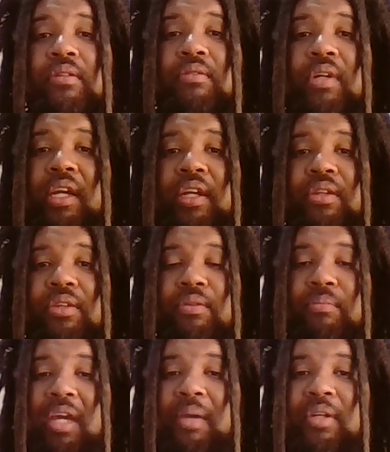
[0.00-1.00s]
right? You
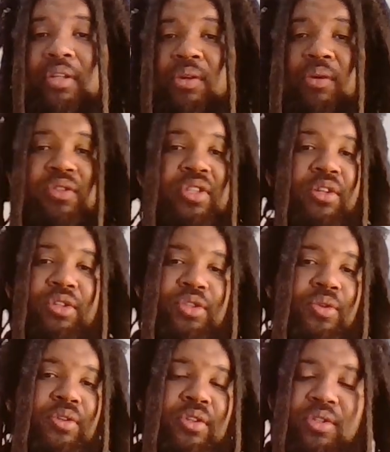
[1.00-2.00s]
maybe don't tell the
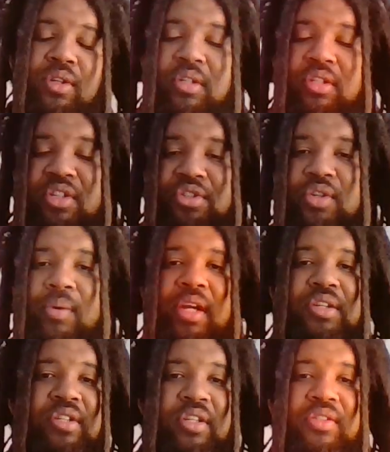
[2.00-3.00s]
truth in certain
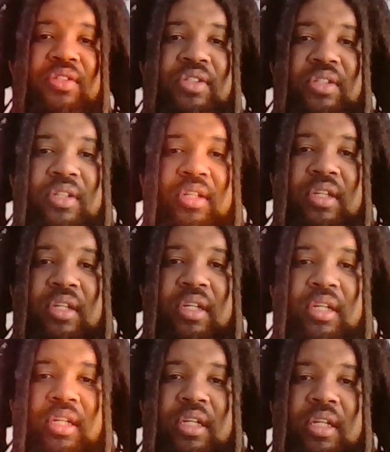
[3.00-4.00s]
situations.
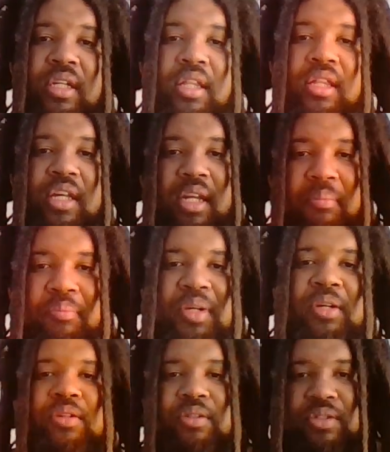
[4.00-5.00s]
Then it
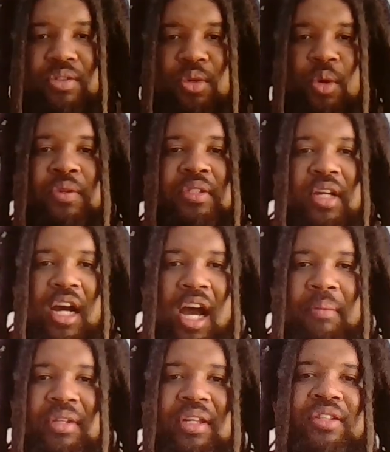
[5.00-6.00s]
builds over
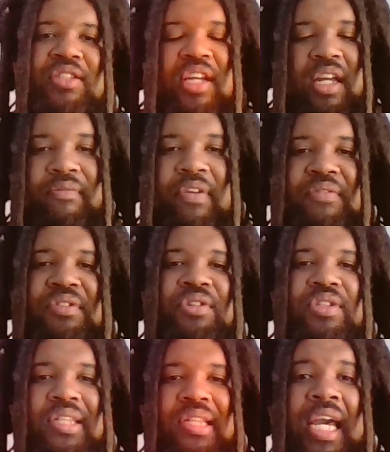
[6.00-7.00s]
time. And then 10, 15
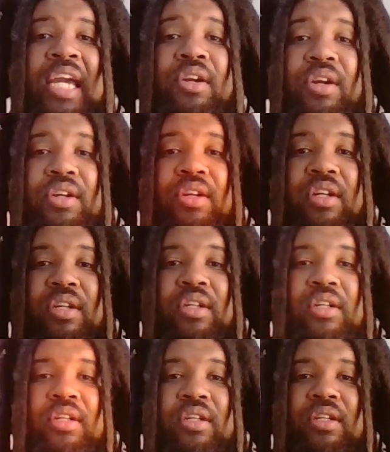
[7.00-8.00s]
years later,
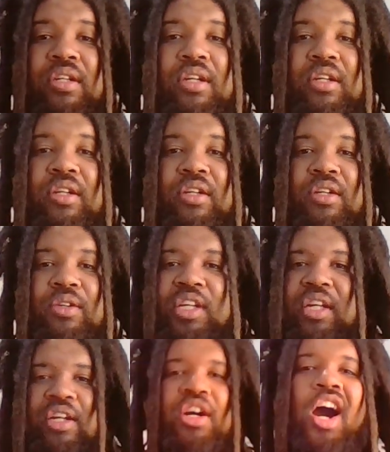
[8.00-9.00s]
you
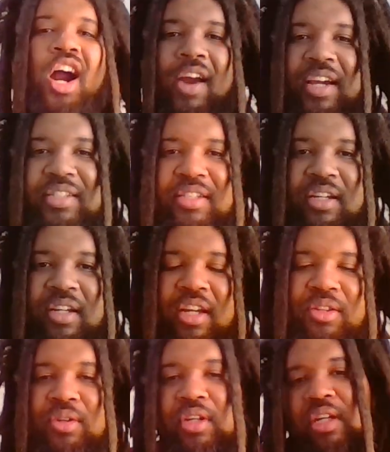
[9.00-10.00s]
get in a car accident
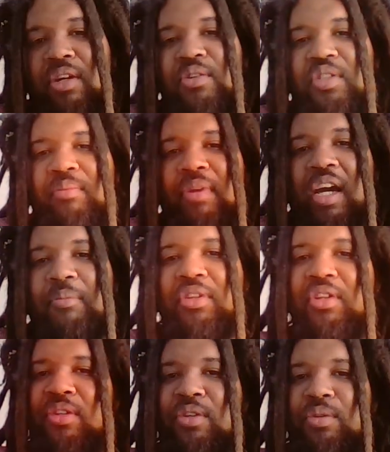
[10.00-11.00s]
and you kill somebody, but
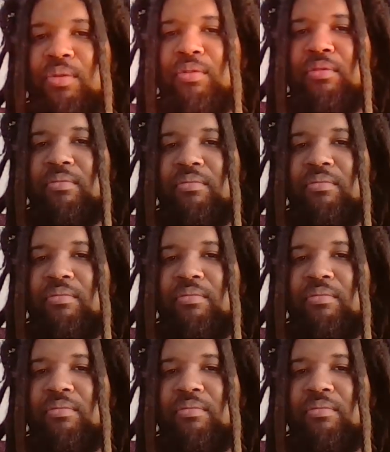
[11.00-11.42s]
then you